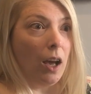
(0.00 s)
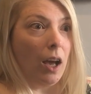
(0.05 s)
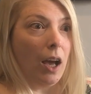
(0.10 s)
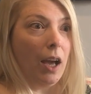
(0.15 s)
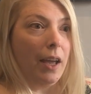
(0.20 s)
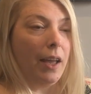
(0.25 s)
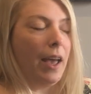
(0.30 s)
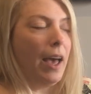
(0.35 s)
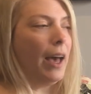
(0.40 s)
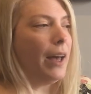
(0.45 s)

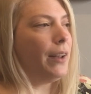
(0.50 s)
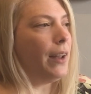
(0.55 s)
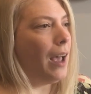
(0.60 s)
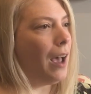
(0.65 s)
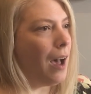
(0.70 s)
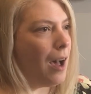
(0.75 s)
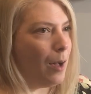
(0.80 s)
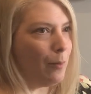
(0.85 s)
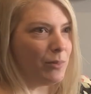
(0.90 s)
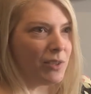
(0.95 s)
I had
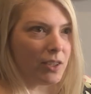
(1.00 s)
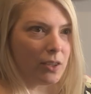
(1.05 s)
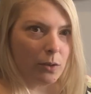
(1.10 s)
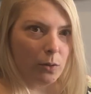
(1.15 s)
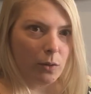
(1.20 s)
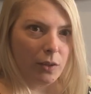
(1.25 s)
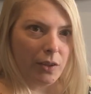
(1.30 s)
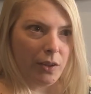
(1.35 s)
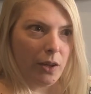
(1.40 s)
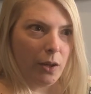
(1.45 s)

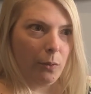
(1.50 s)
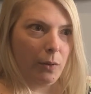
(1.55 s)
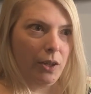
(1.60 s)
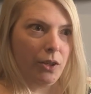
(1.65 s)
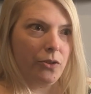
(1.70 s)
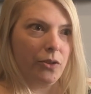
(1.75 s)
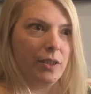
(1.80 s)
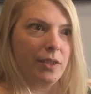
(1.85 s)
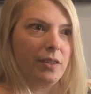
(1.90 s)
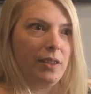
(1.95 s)
absolutely no
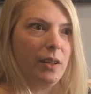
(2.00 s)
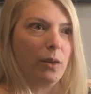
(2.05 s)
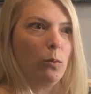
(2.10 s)
interest.